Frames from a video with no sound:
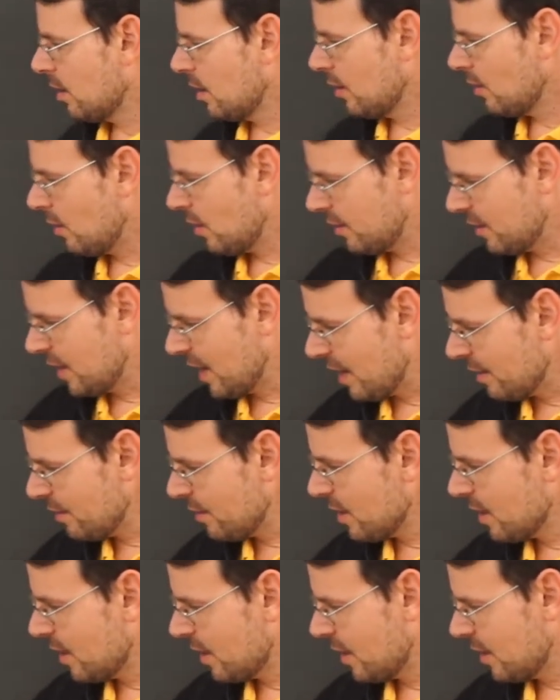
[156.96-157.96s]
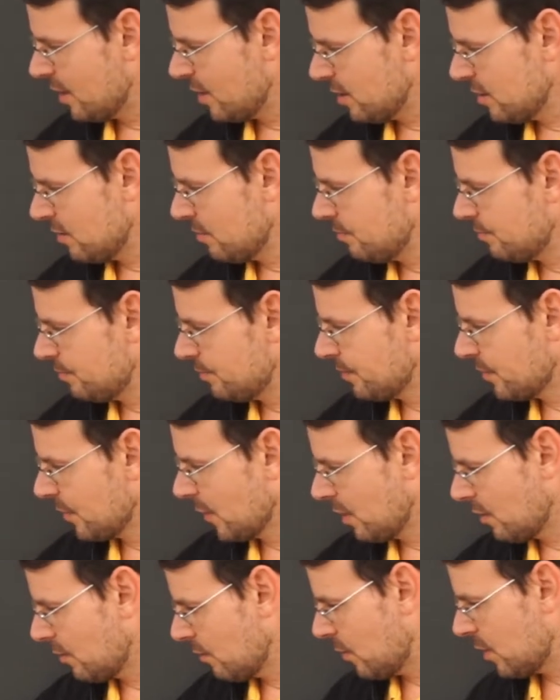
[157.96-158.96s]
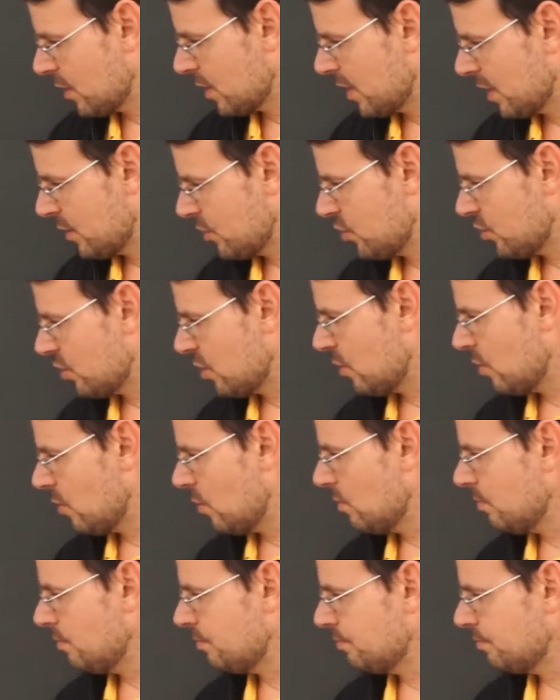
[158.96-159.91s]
On the other hand, one can show